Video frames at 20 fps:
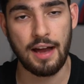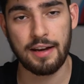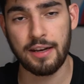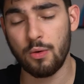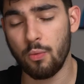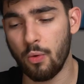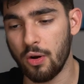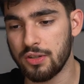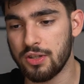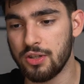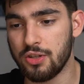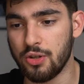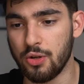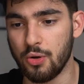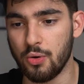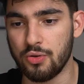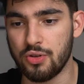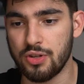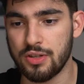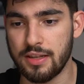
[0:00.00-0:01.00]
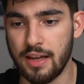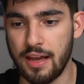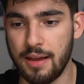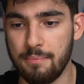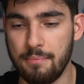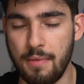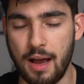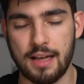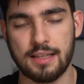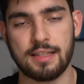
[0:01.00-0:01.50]
I didn't want to do just a
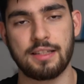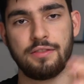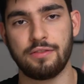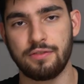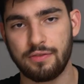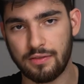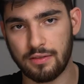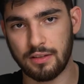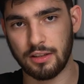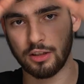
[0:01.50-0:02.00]
massive